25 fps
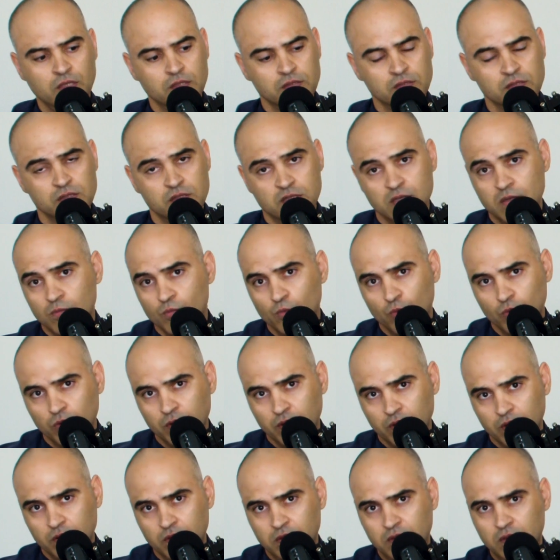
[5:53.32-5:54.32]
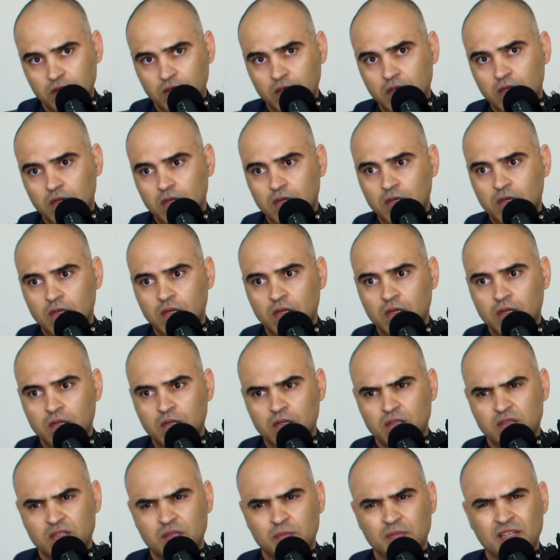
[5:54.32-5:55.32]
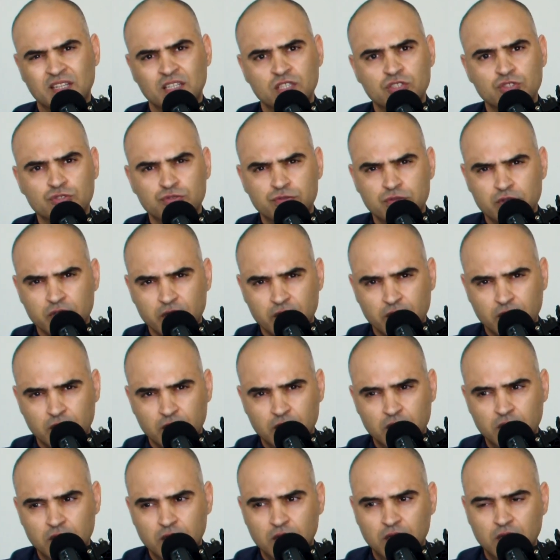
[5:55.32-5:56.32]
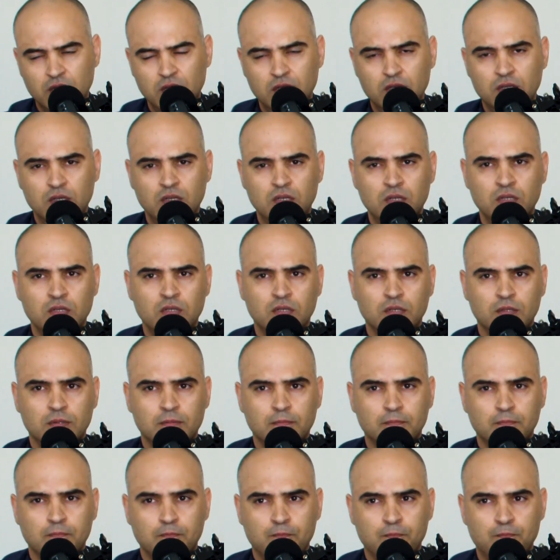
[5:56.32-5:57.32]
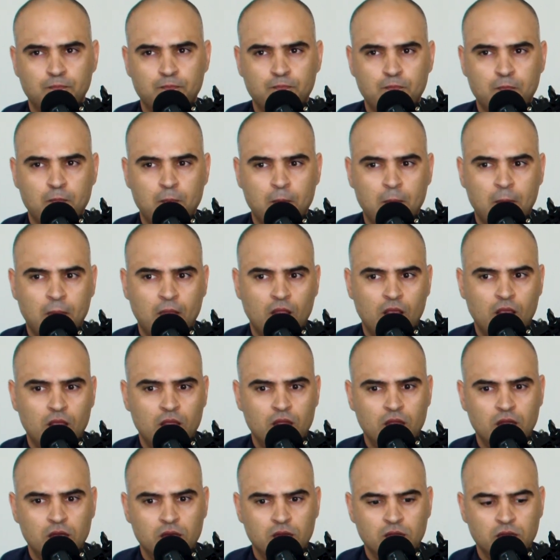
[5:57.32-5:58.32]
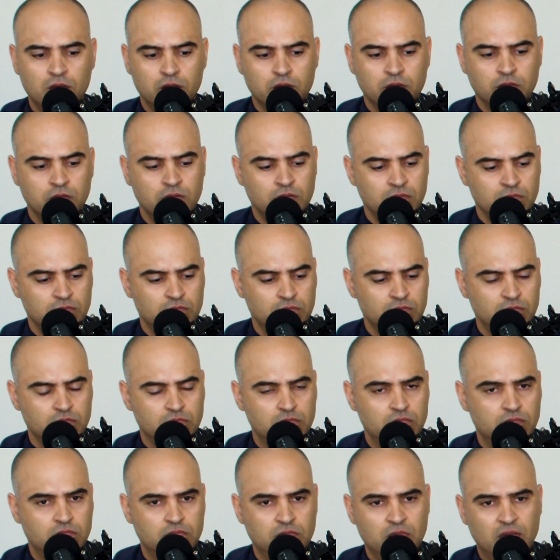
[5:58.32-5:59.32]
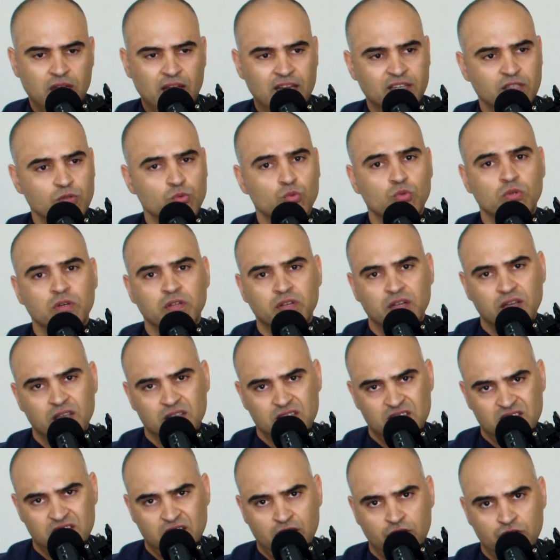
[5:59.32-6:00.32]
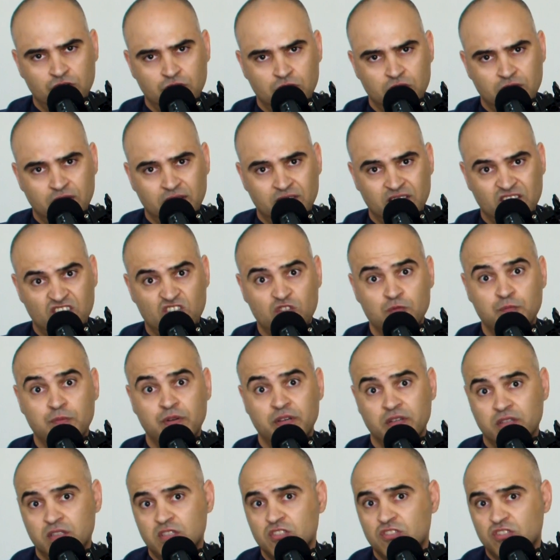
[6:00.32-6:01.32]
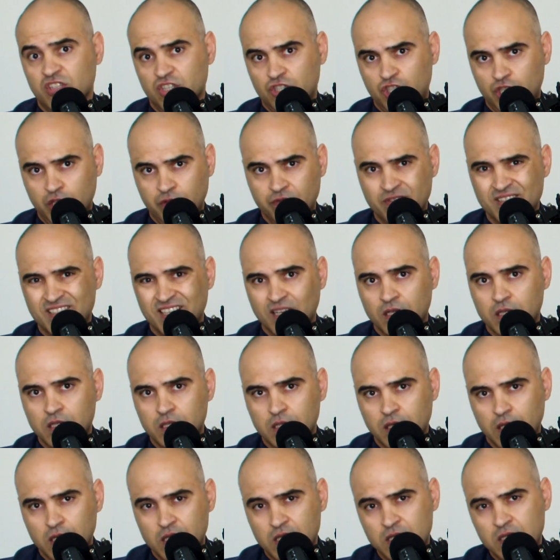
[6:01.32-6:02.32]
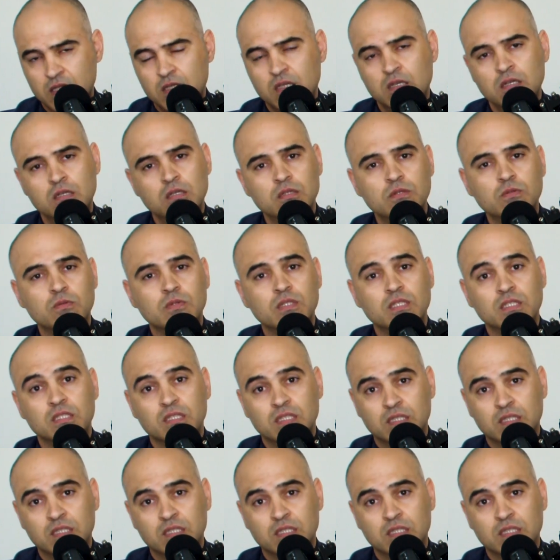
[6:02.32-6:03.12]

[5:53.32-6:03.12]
in teamwork, in the military, um, in any organization that aspires to achieve success, we